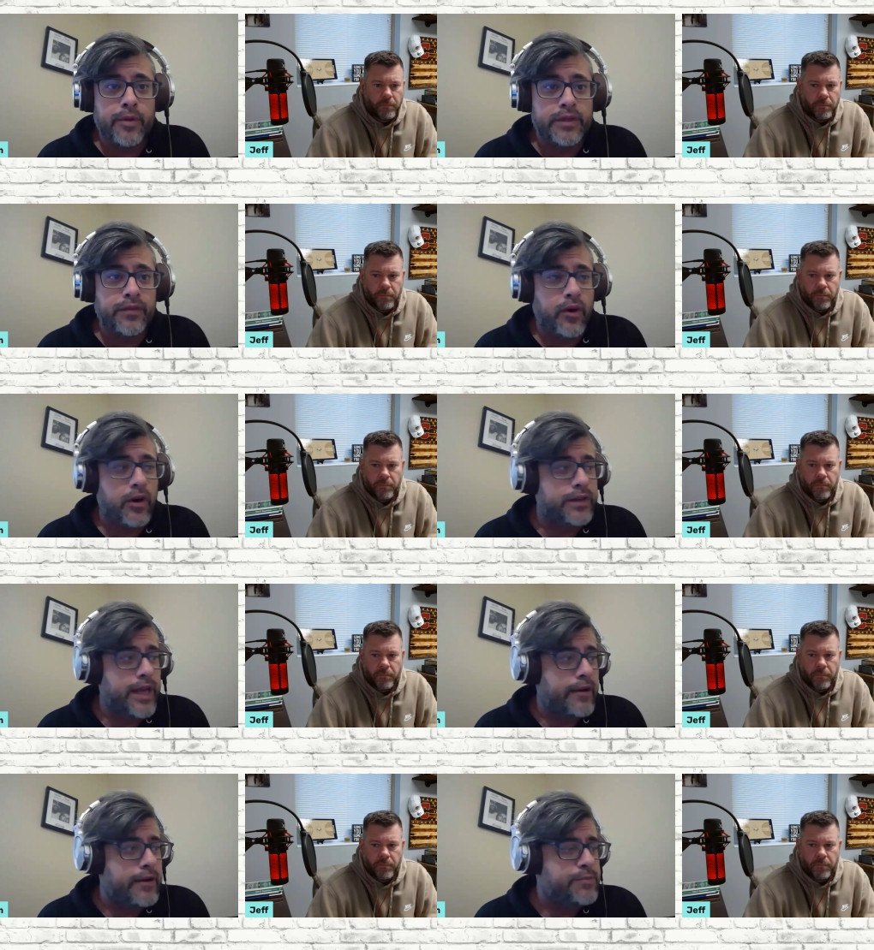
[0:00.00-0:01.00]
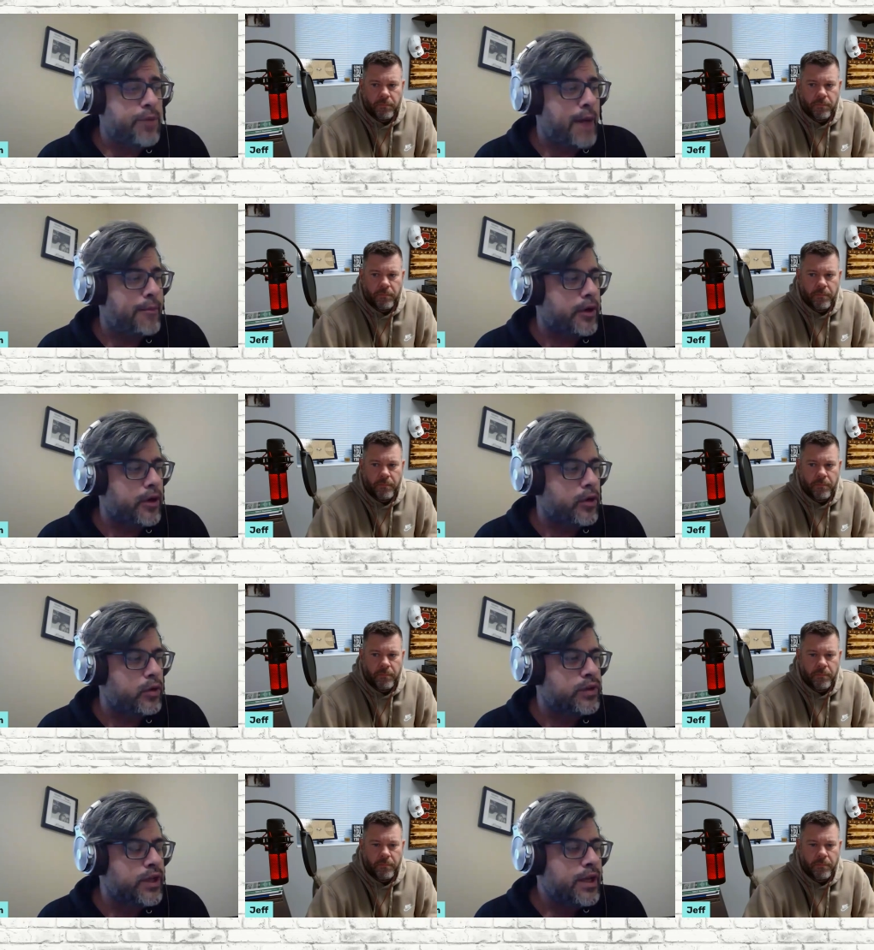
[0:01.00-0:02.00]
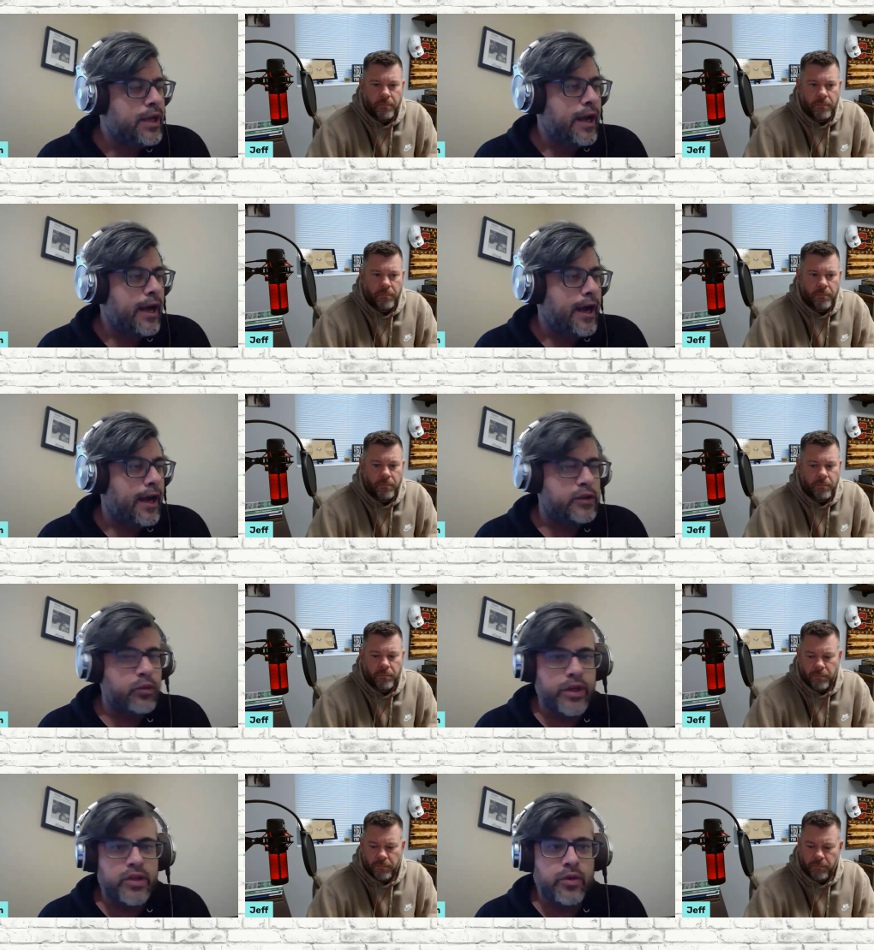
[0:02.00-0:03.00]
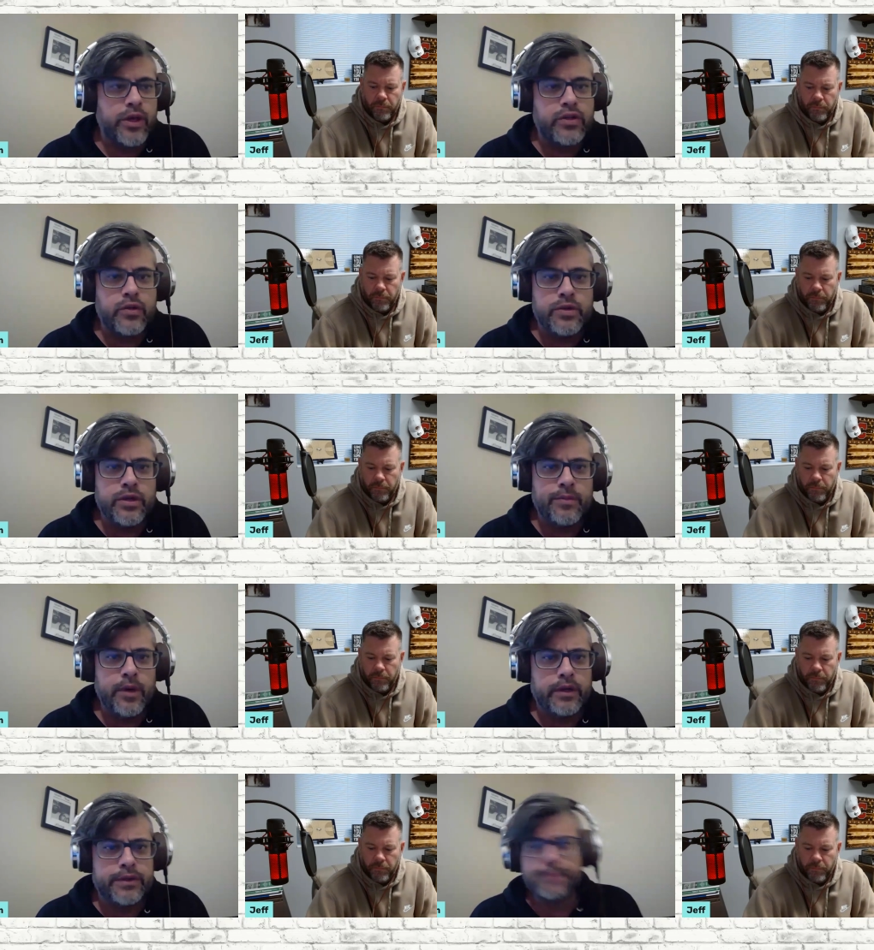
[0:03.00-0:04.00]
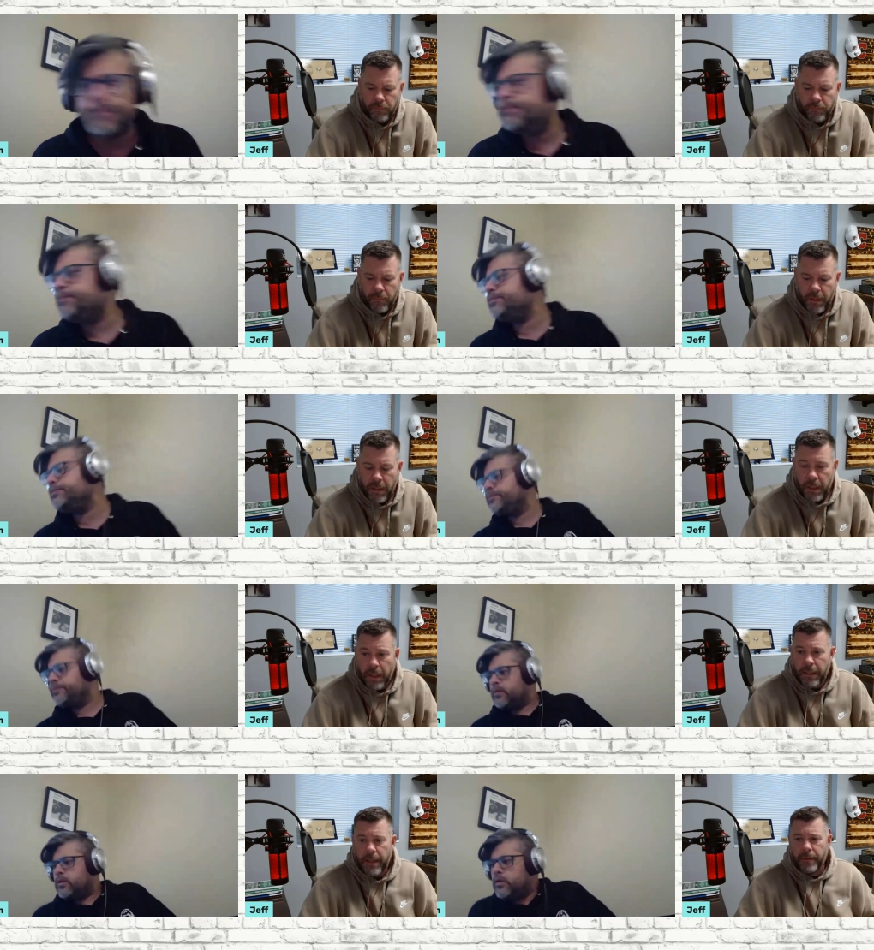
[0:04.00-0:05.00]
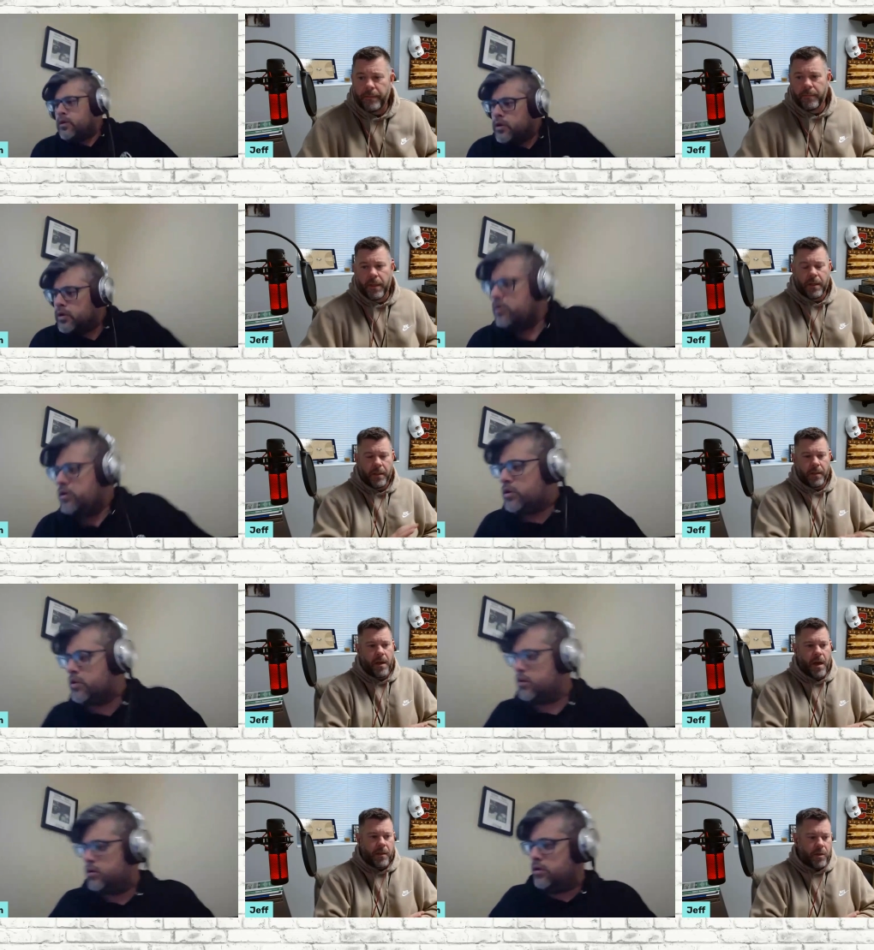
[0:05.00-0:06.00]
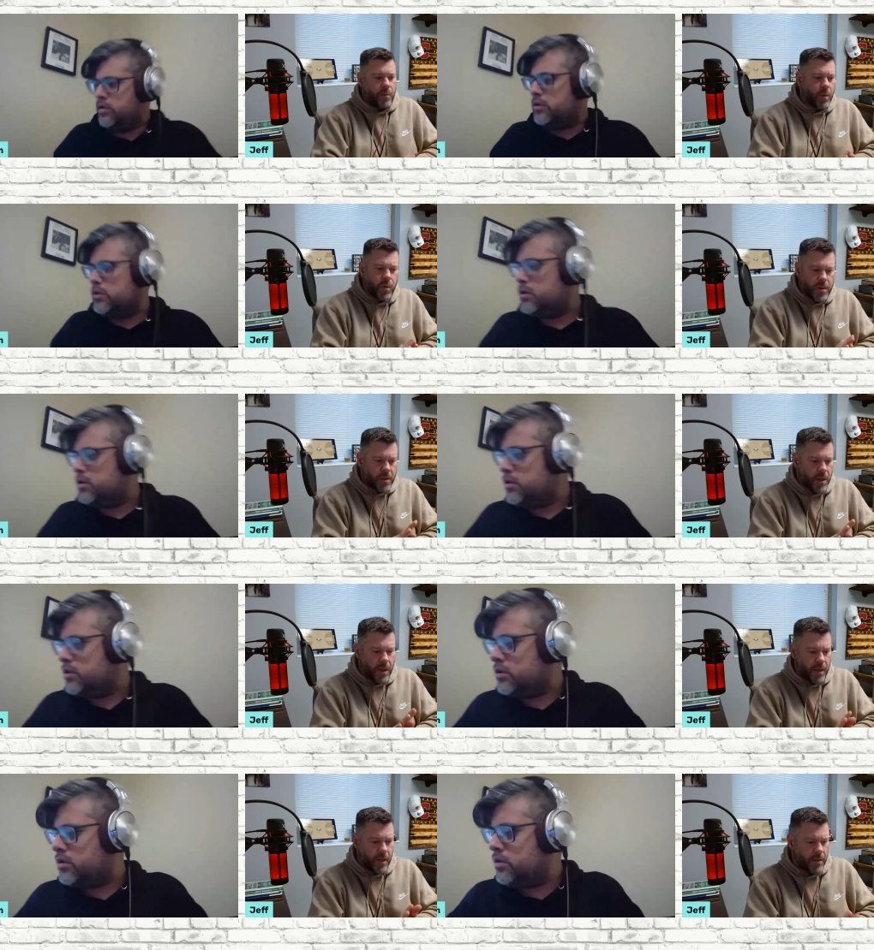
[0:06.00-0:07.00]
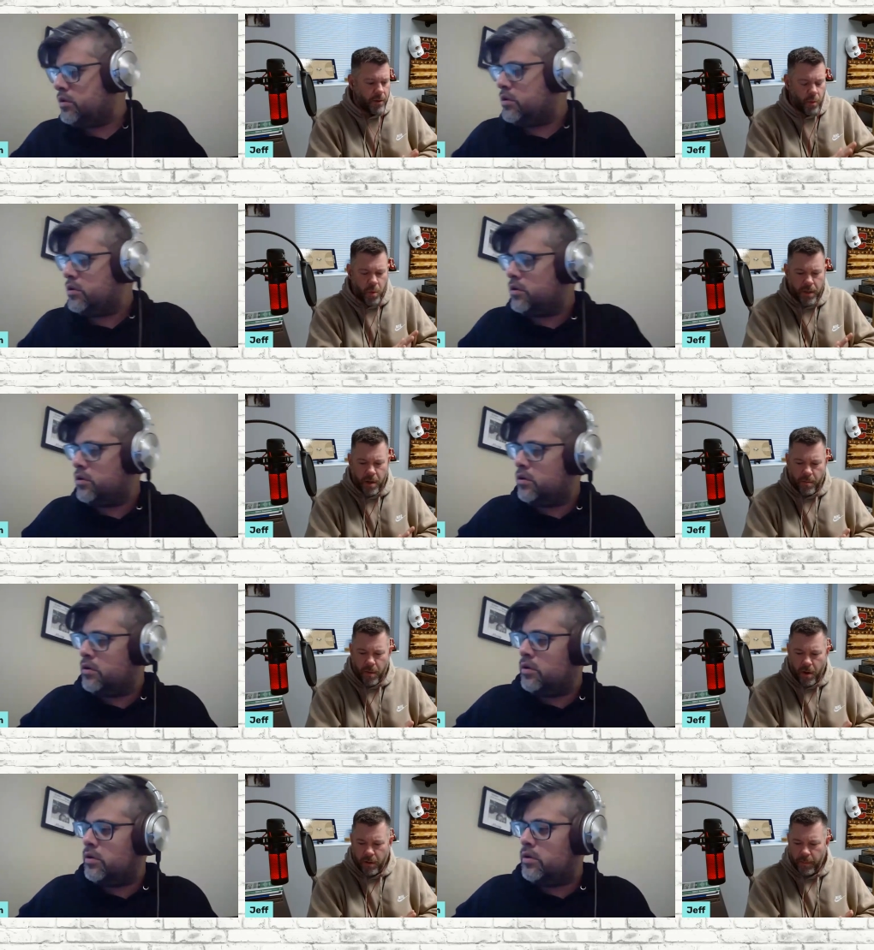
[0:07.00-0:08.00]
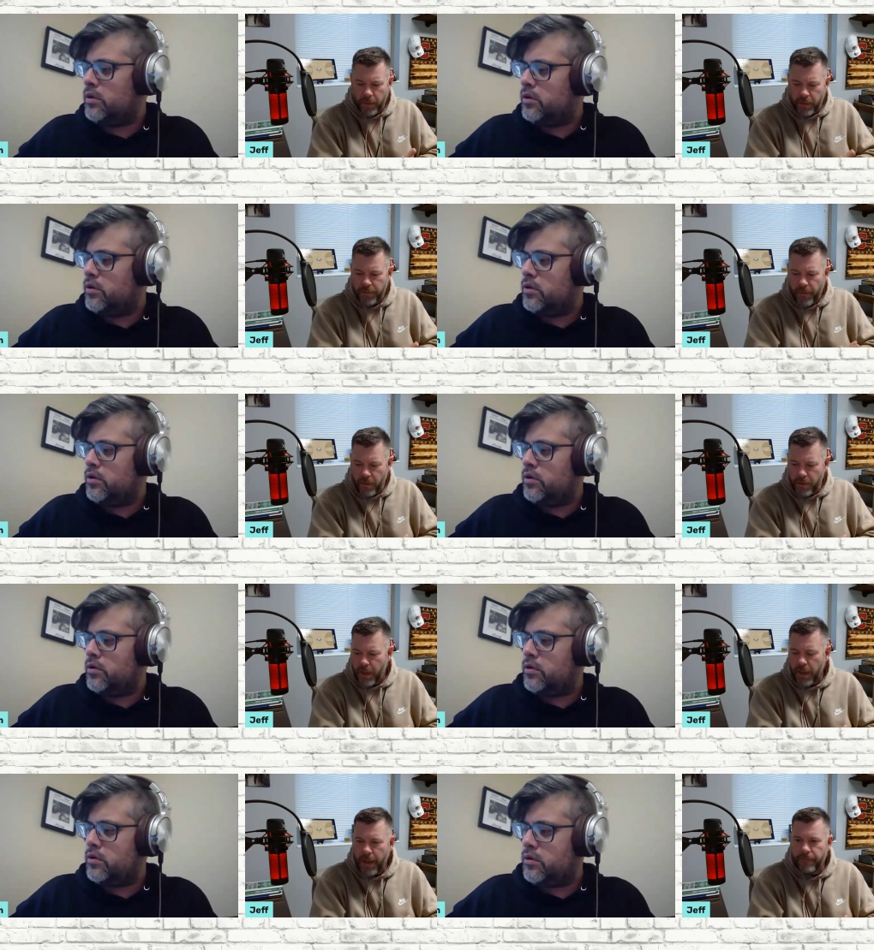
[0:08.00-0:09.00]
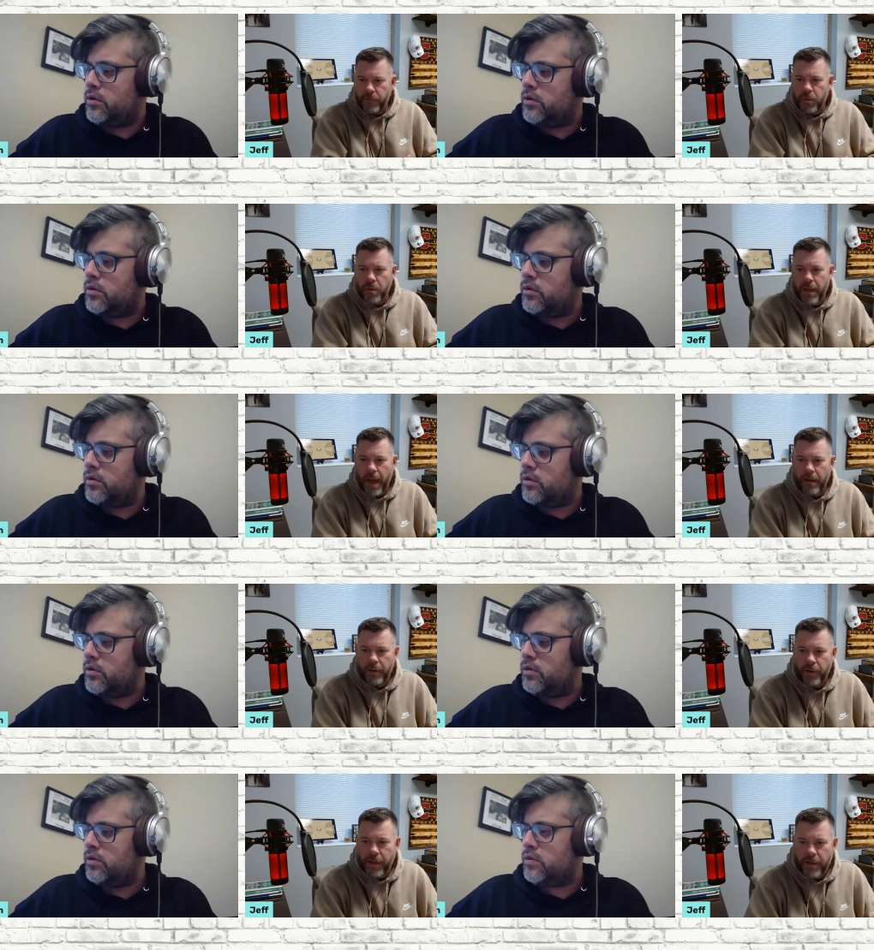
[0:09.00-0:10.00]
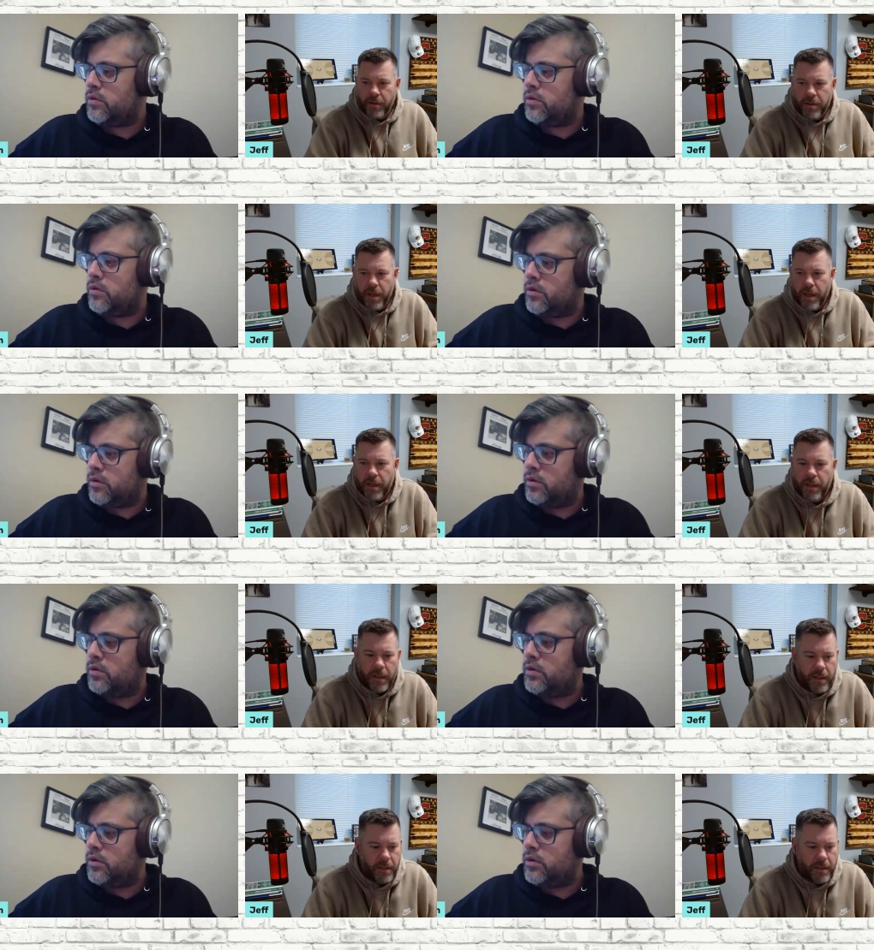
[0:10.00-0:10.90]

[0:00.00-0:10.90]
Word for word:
Speaker 1: But as far as Aries proper goes, 2022 uh, is in the books.
Speaker 2: Yeah, uh, October was uh, the one year mark, but as far as like a full calendar year saying